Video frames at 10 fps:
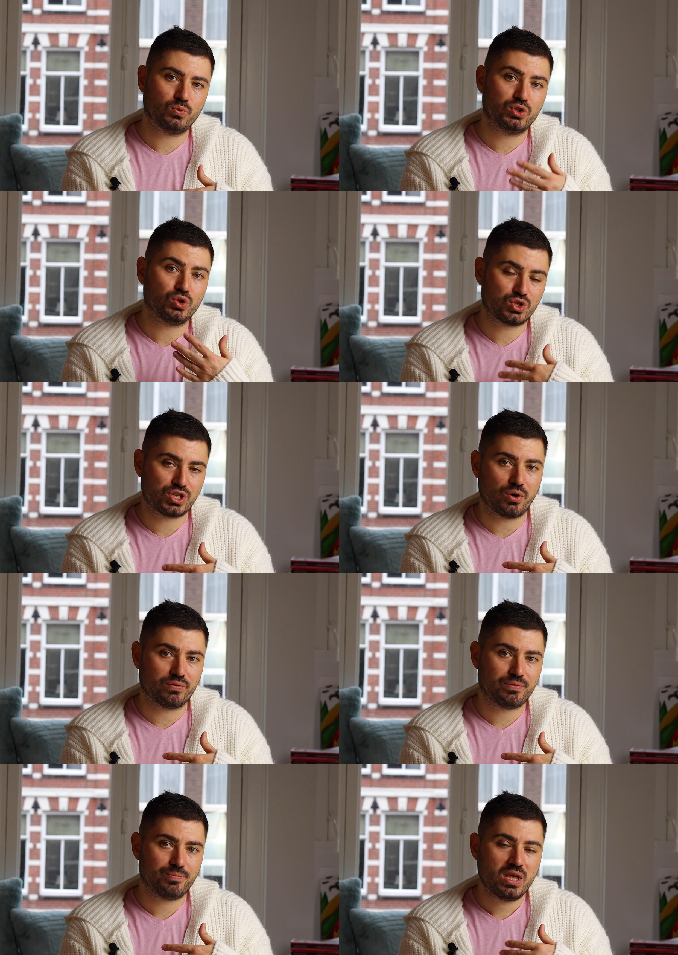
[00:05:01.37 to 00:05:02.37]
with
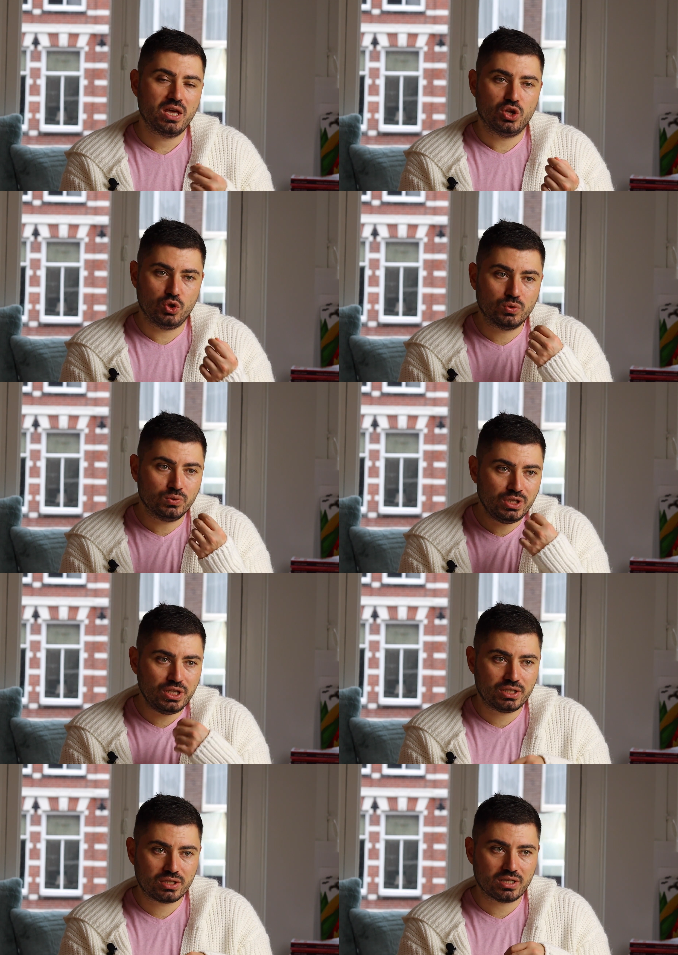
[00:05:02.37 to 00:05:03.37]
yourself. You
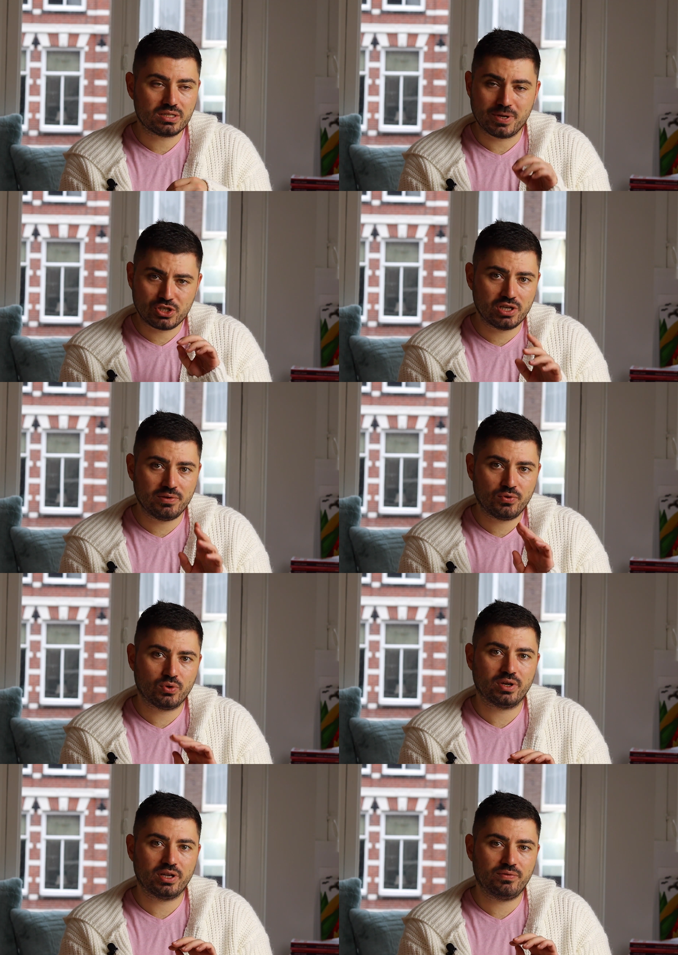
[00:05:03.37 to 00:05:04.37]
need, especially if
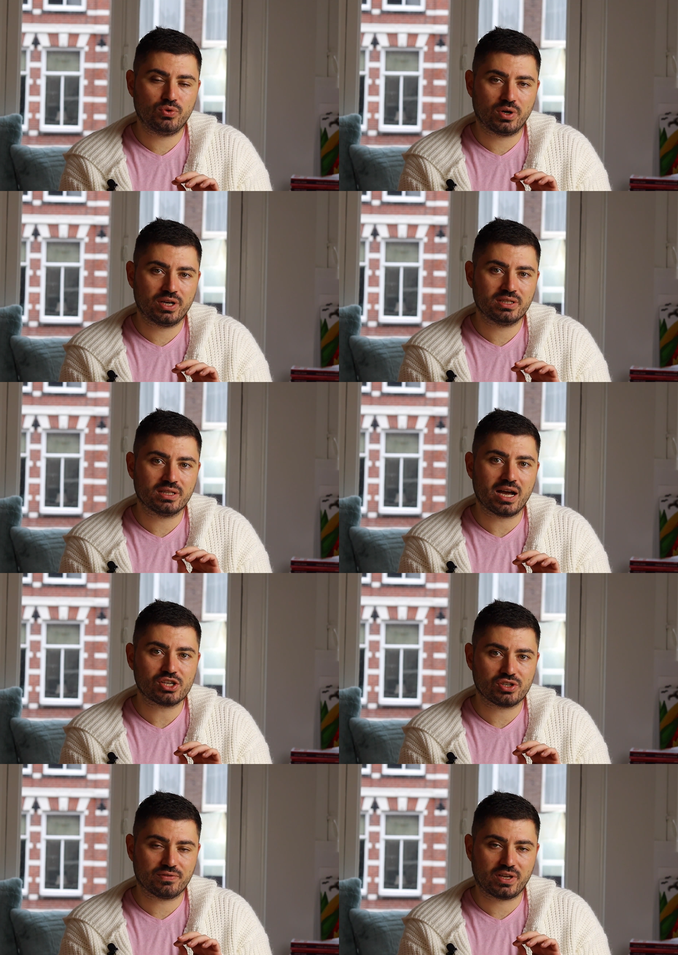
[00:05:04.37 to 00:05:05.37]
you, if you are in the
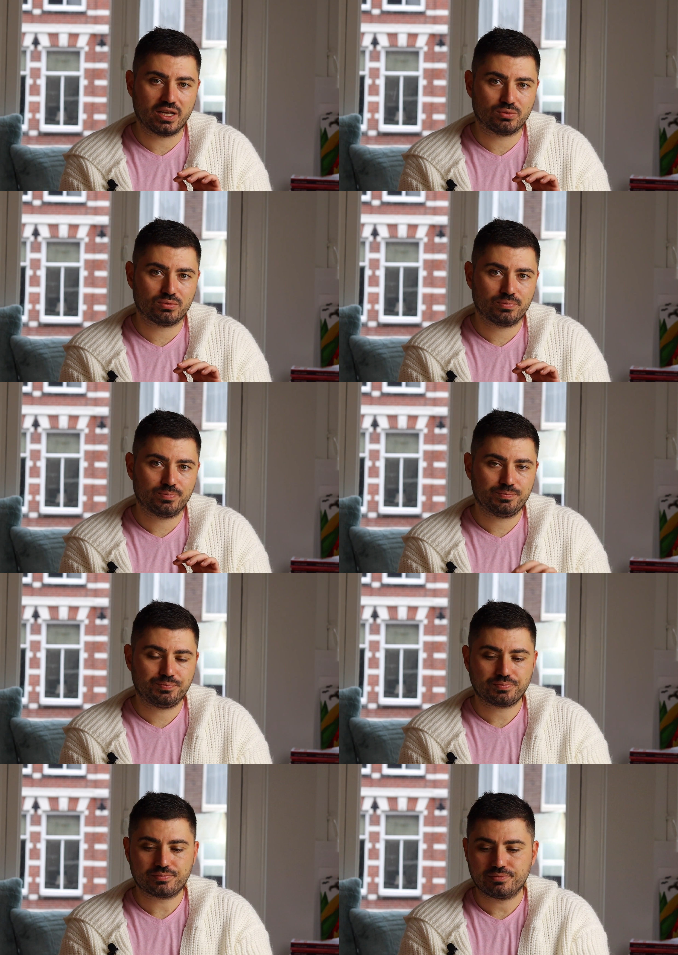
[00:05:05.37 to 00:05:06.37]
Dasha of Ketu.
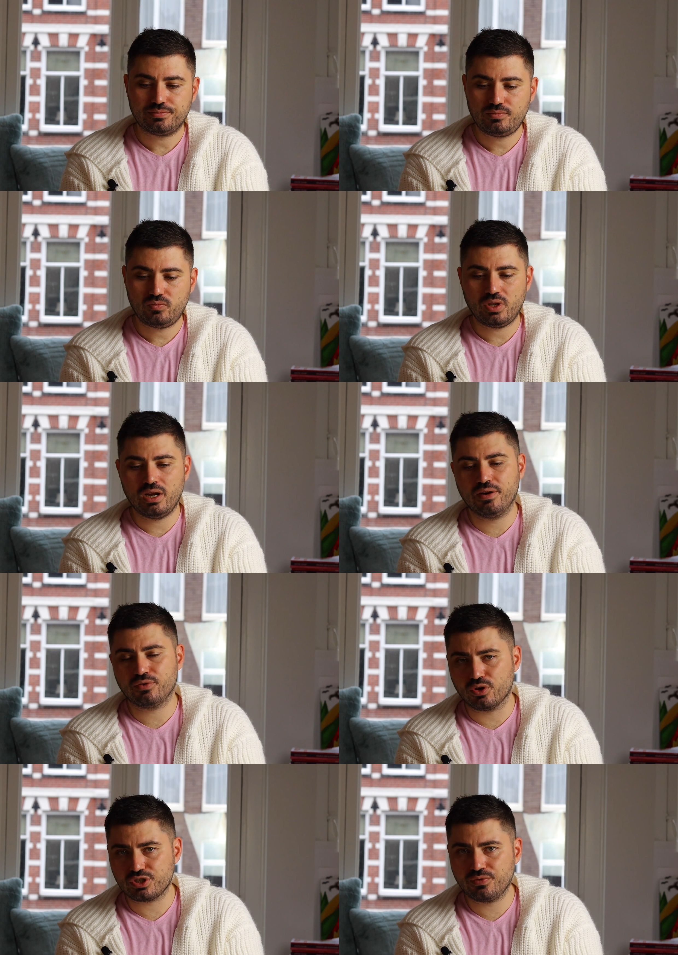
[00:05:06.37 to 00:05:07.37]
Of
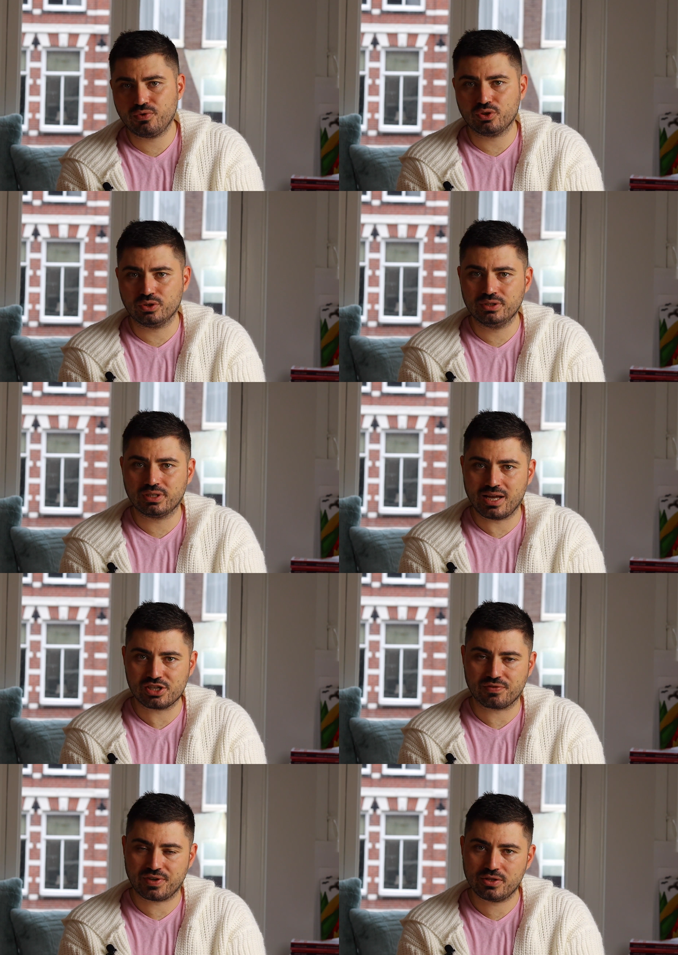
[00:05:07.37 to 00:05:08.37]
course, if you are not in the
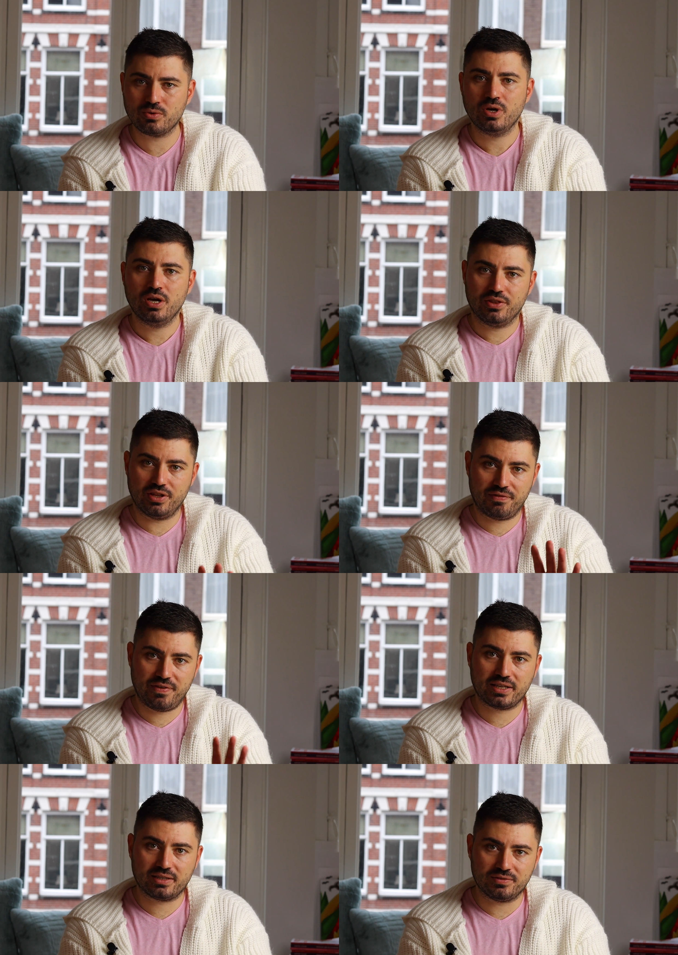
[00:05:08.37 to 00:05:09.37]
Dasha of Ketu, the
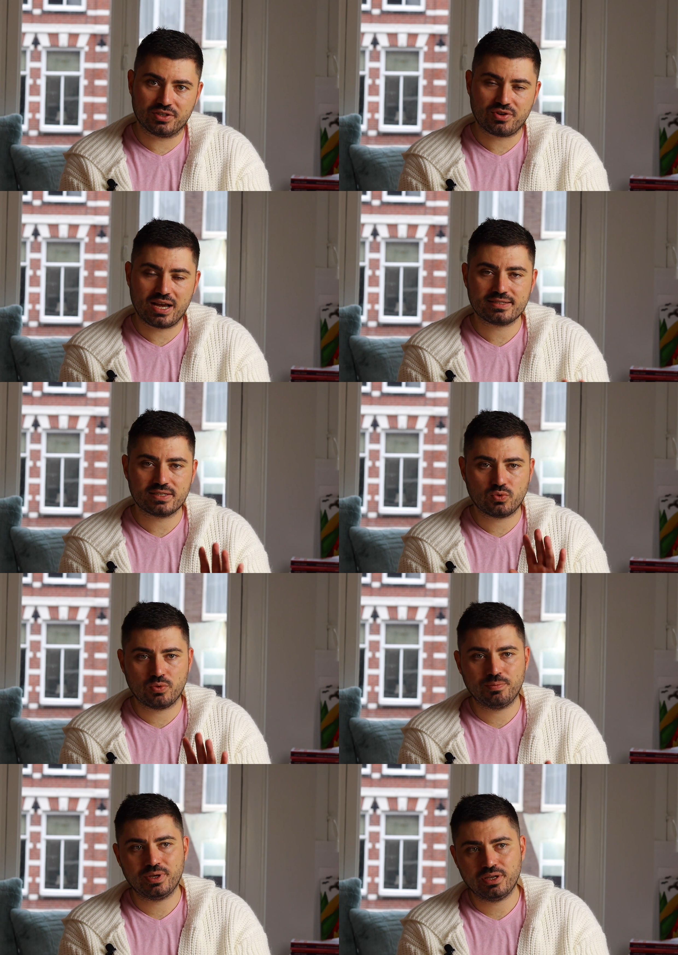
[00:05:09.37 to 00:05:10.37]
effect of the transits
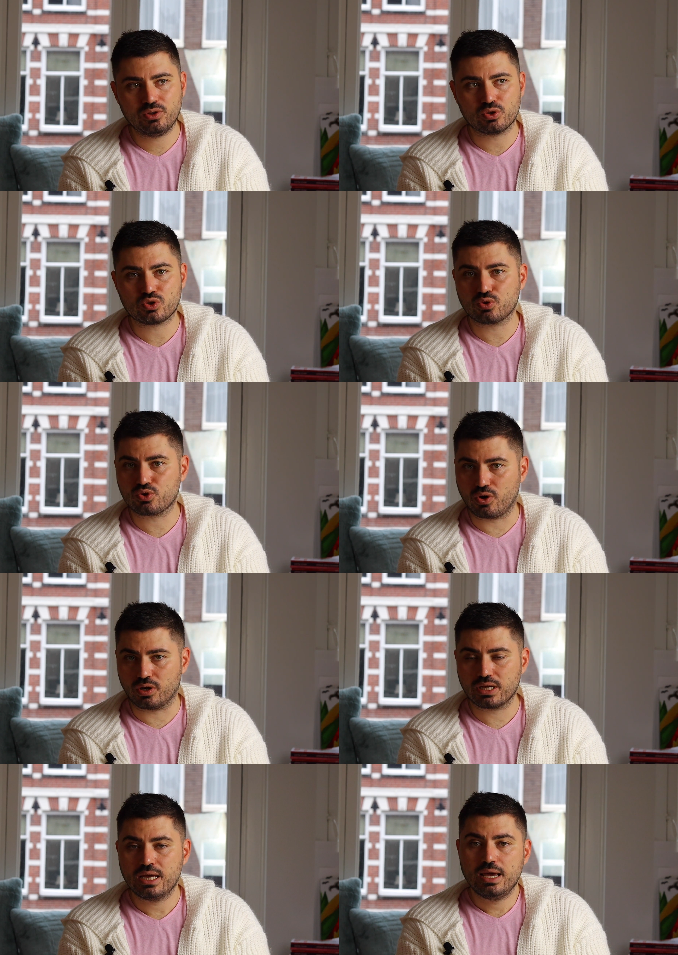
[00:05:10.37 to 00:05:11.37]
will be not so strong.